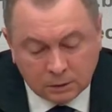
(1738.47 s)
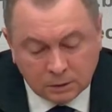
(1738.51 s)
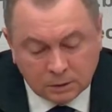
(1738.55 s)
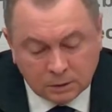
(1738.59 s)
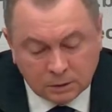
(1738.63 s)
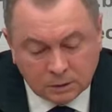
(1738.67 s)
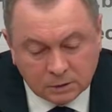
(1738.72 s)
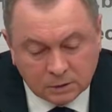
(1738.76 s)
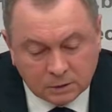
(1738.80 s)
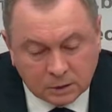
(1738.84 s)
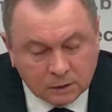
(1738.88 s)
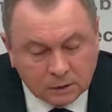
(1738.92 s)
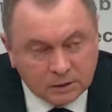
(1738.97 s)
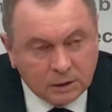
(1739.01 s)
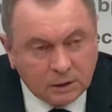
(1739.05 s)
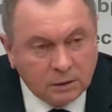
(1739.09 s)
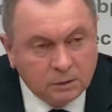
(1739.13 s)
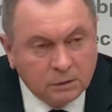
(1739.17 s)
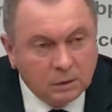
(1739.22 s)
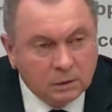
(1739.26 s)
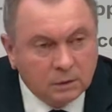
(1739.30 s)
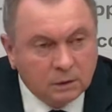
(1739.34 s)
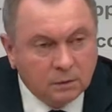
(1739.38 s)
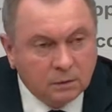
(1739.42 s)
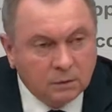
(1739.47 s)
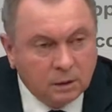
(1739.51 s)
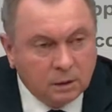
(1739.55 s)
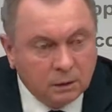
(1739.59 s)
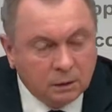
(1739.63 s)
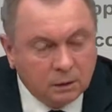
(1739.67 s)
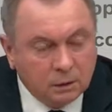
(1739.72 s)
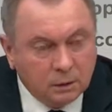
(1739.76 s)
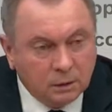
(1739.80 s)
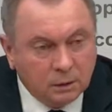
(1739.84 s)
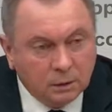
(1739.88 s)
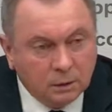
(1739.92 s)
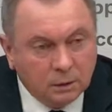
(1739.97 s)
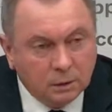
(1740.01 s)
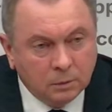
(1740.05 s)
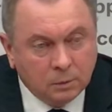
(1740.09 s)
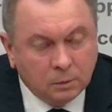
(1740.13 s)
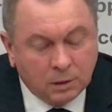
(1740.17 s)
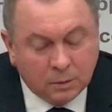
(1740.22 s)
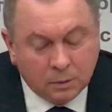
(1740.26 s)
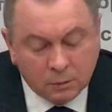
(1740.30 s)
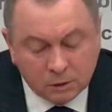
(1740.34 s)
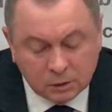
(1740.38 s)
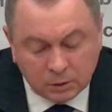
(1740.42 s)
discovering of new
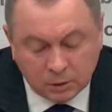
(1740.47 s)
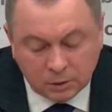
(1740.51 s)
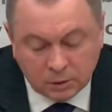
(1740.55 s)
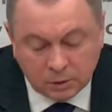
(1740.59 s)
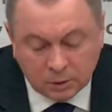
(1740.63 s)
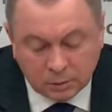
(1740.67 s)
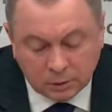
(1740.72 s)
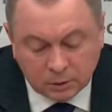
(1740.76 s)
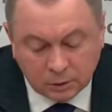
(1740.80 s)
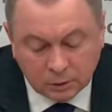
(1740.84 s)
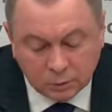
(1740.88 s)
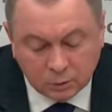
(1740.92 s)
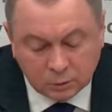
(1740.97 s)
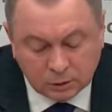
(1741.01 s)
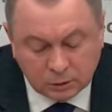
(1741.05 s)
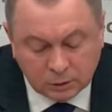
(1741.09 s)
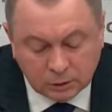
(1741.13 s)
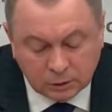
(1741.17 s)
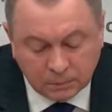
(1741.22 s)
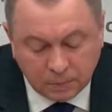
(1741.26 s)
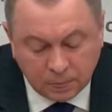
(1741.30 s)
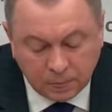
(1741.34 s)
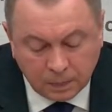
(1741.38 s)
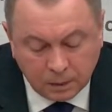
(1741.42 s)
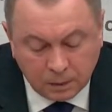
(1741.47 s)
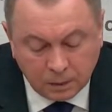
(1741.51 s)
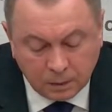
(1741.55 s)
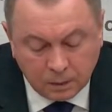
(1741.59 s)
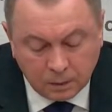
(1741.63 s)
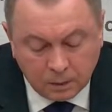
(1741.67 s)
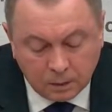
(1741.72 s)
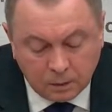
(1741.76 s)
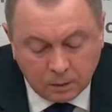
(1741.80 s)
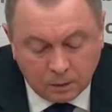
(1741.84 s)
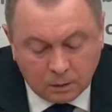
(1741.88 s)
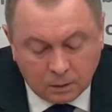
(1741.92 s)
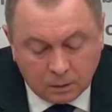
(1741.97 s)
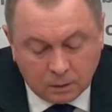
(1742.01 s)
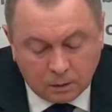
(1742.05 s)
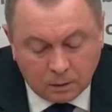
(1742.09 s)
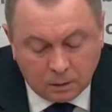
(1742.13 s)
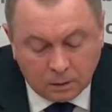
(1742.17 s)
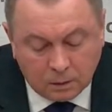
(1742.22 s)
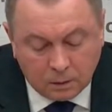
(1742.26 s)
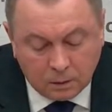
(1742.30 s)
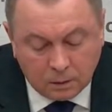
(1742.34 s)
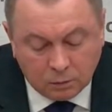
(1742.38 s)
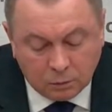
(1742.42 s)
markets in China for our
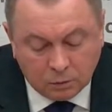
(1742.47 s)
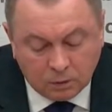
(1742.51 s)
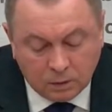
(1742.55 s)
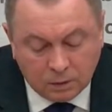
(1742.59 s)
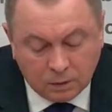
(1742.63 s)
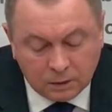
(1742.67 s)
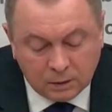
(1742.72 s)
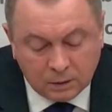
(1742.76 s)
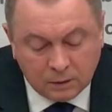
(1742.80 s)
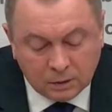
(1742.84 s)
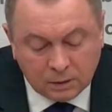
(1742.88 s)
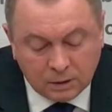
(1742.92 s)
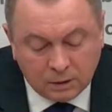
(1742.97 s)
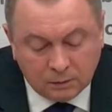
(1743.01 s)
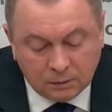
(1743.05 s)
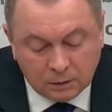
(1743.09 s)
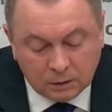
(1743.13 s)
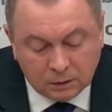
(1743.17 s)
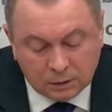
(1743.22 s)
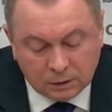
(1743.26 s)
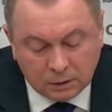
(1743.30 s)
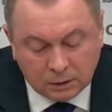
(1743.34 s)
industrial goods and our